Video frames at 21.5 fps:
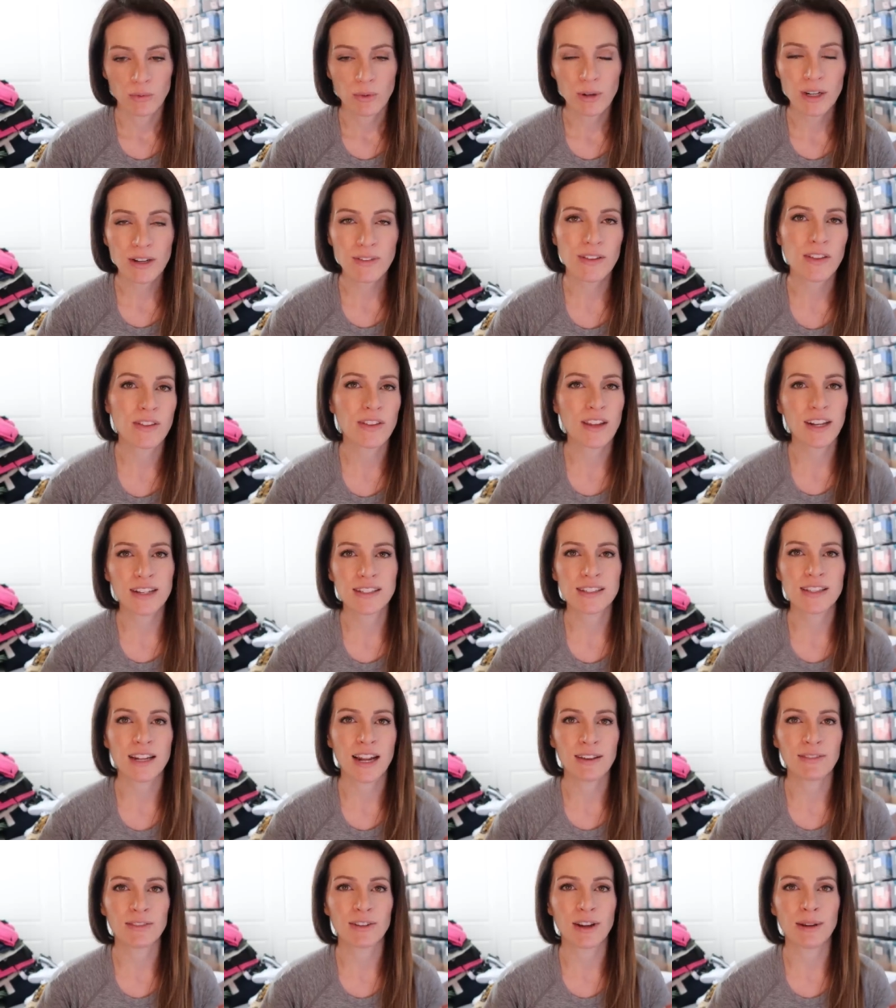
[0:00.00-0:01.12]
One of the things
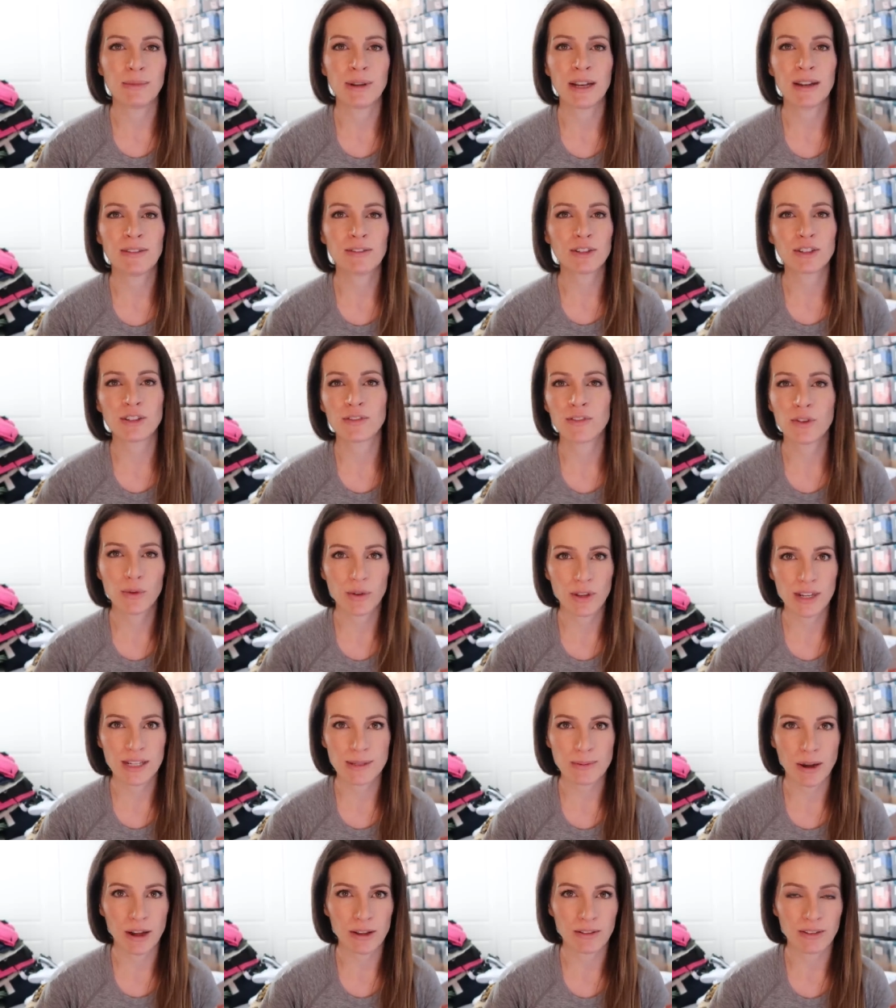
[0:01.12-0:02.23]
that I've learned a few things
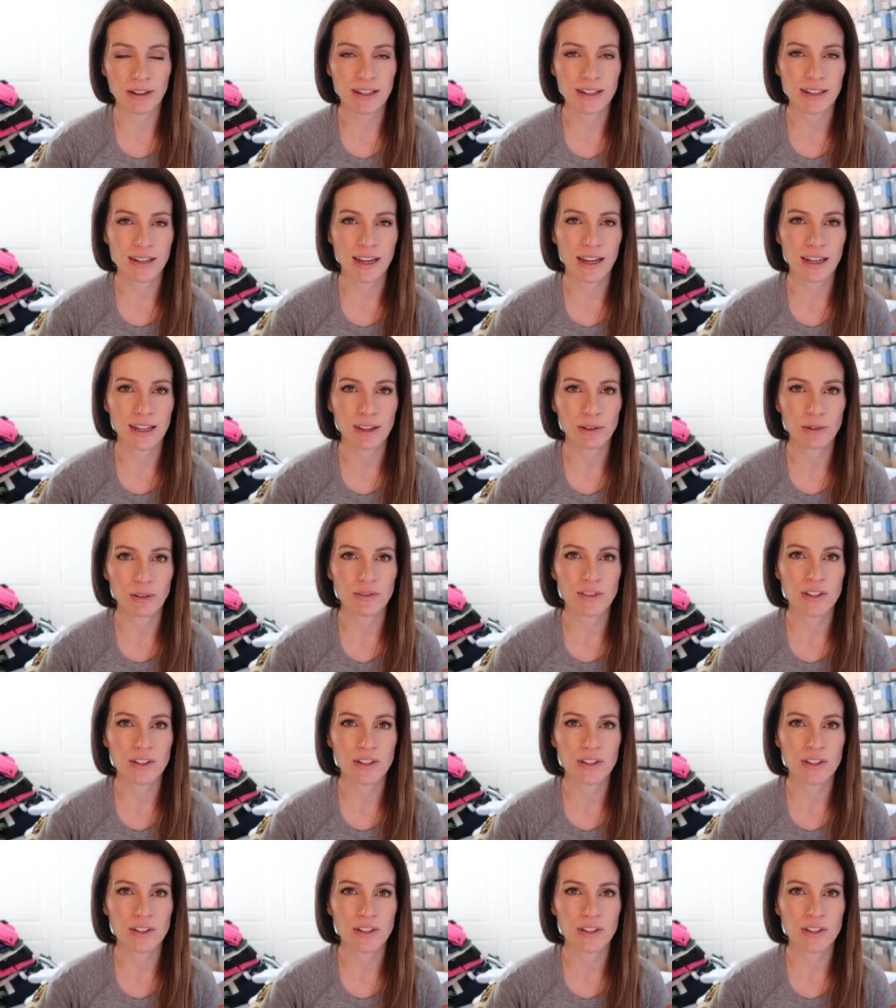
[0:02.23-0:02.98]
about authenticating Louis